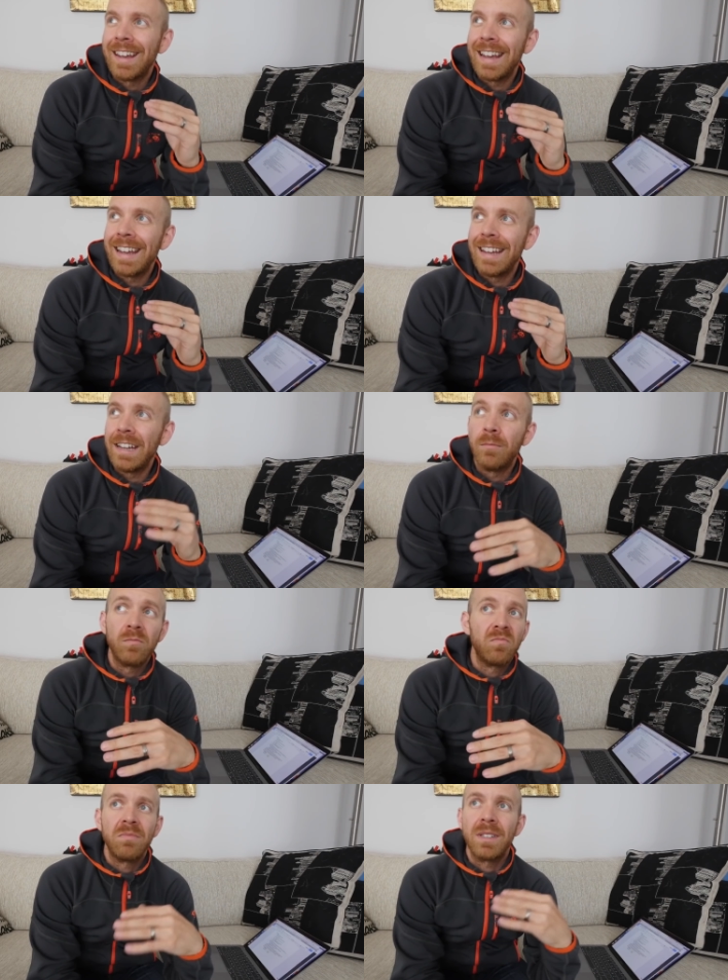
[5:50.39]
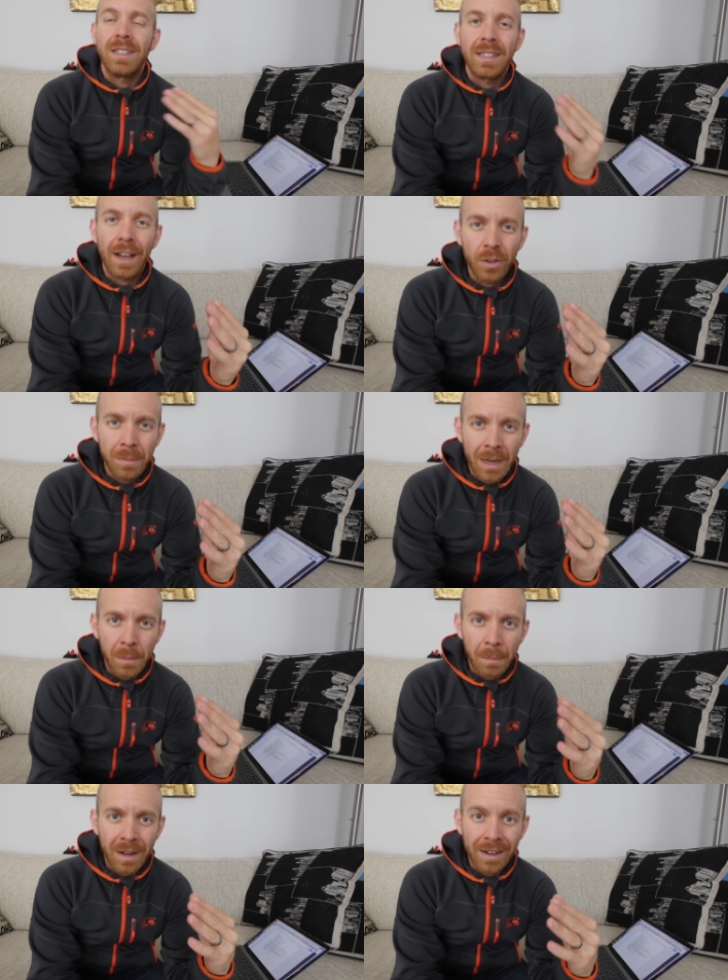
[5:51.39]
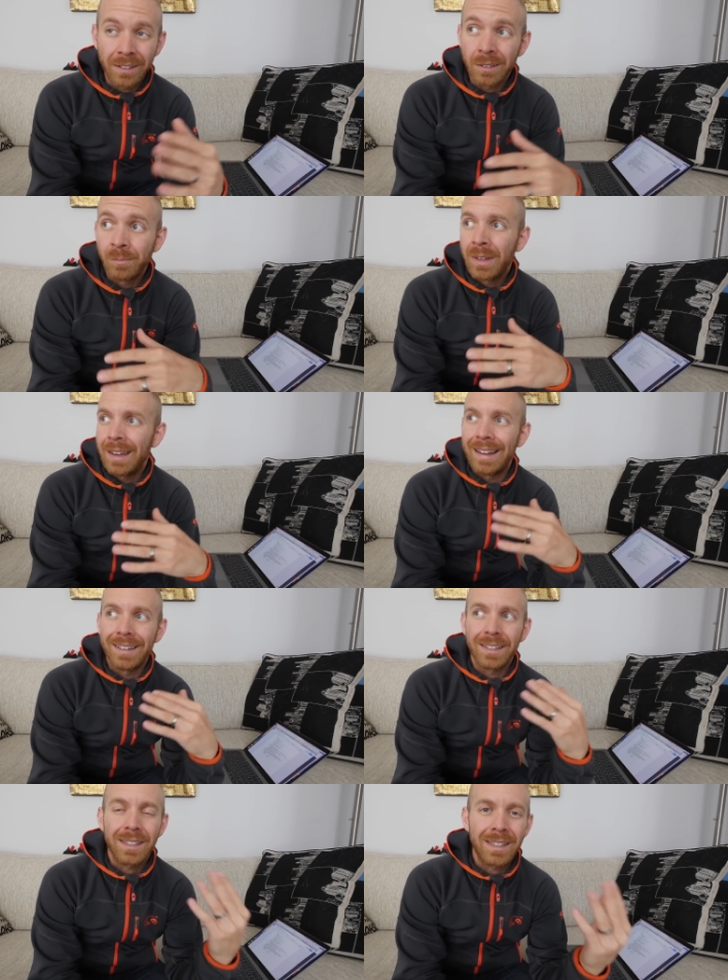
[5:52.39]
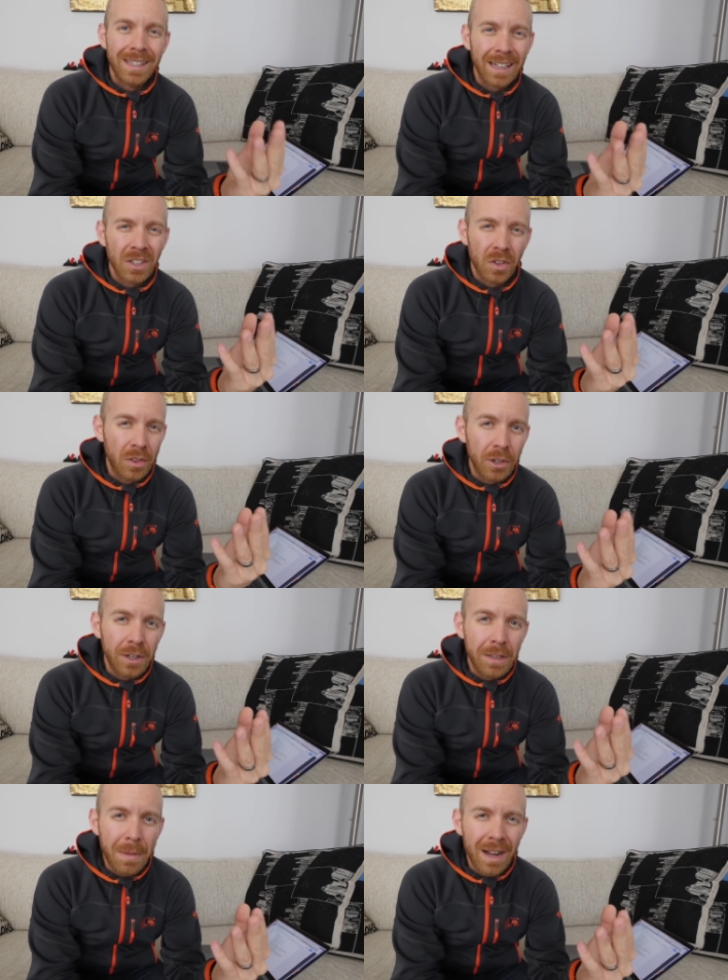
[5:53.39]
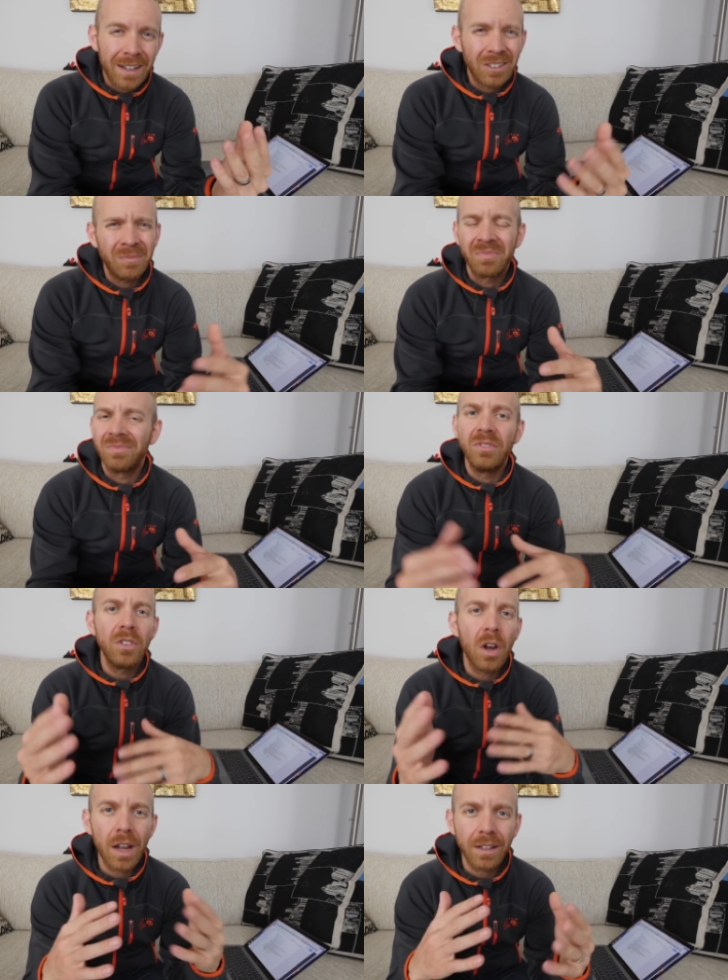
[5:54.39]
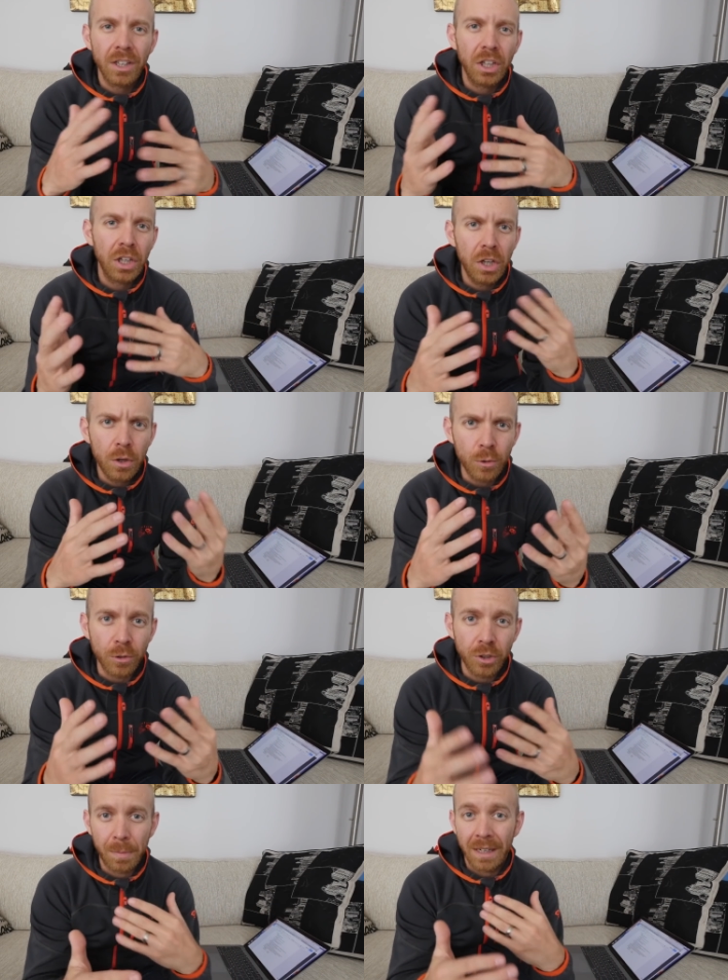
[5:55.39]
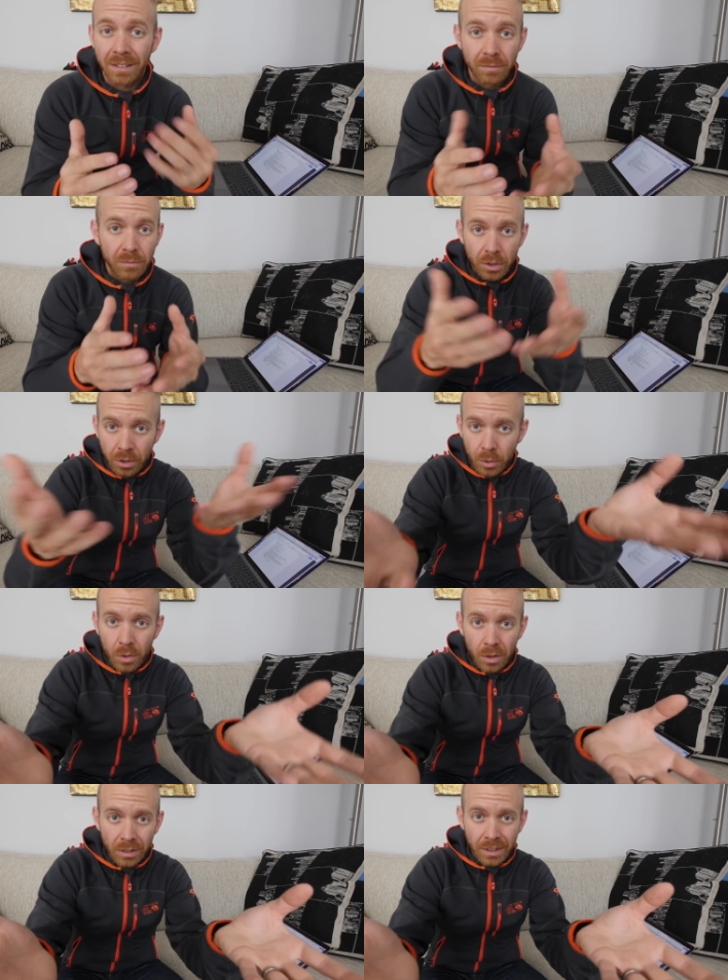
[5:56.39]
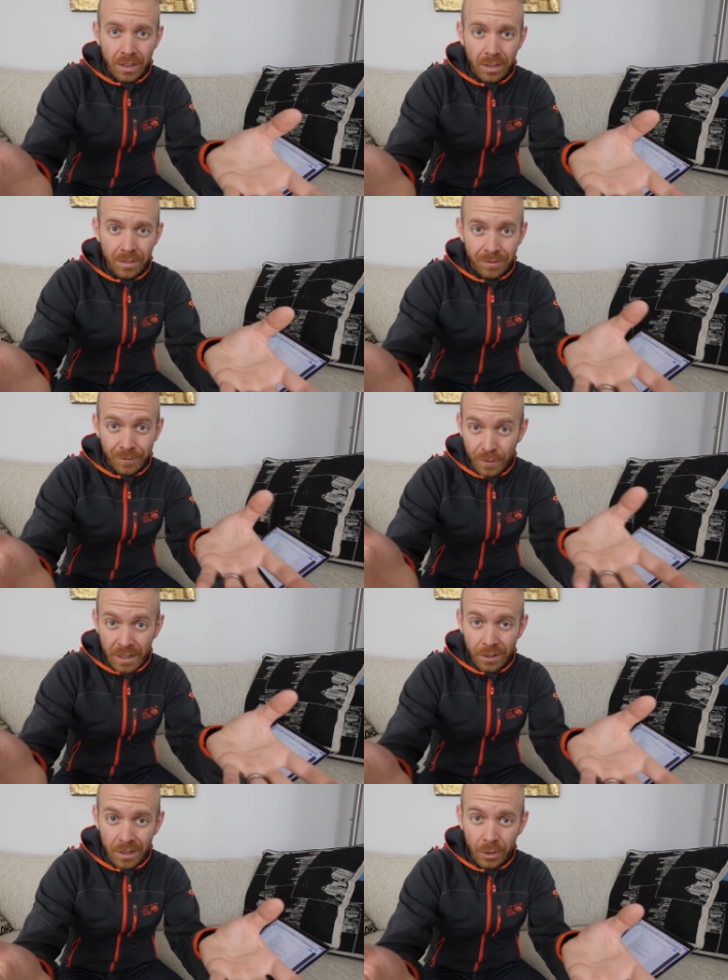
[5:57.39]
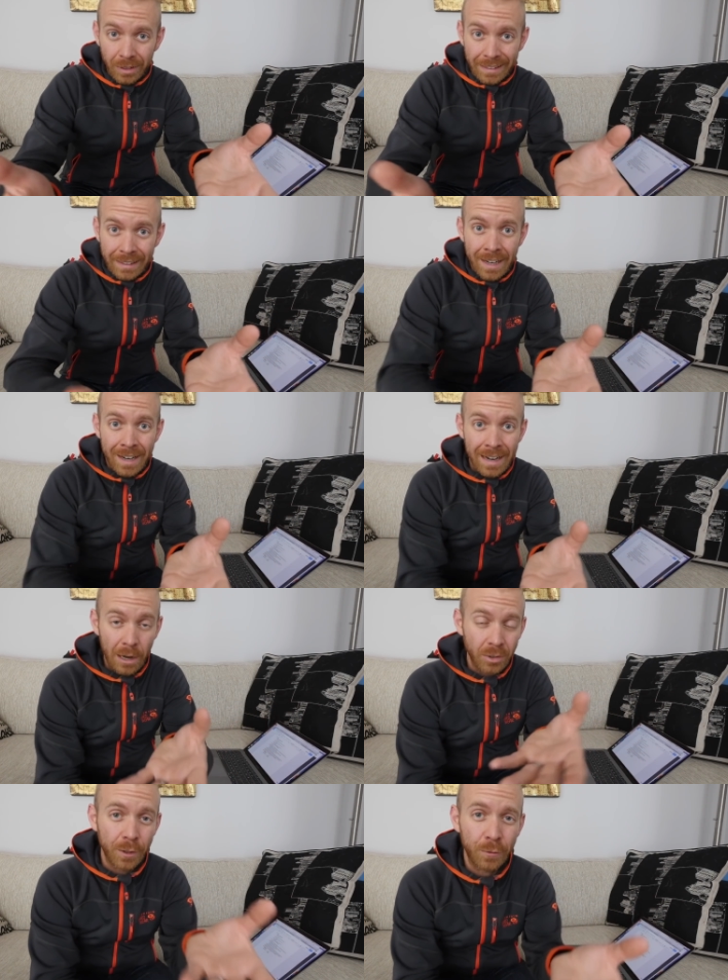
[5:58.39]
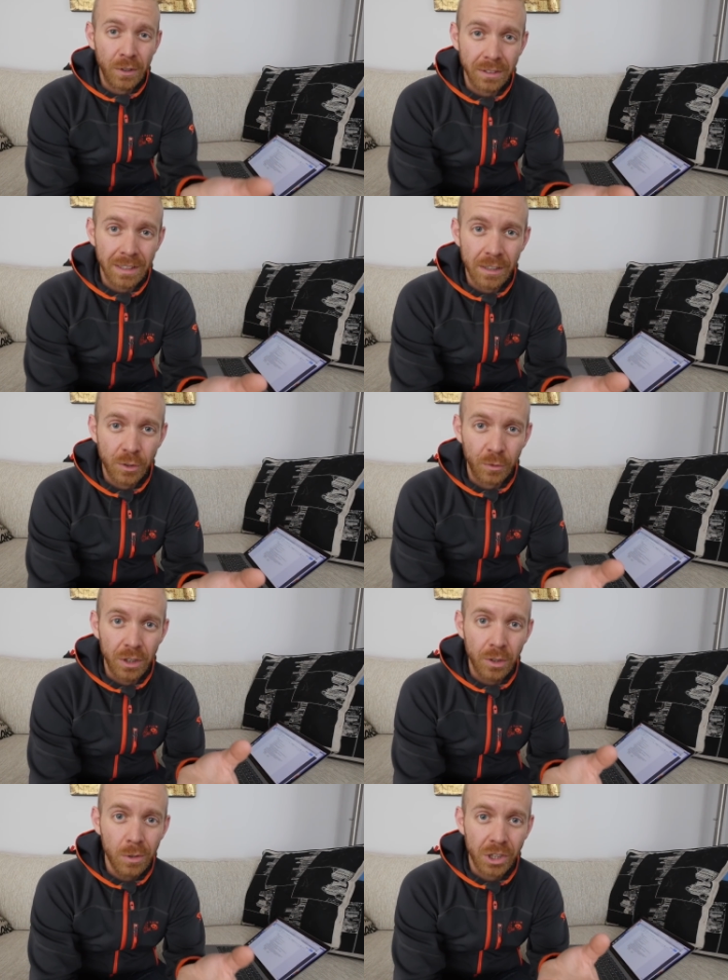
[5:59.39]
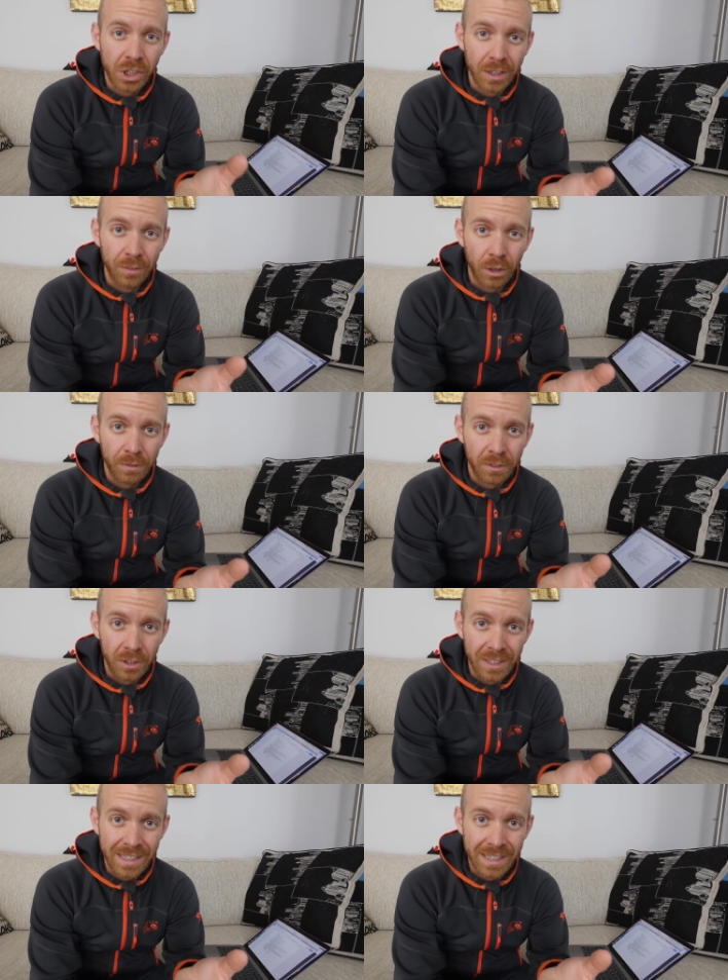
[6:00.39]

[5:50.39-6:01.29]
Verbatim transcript: a seven minute mile and a six thirty mile, not huge, but you all can figure out like how difficult it is for you to shave off thirty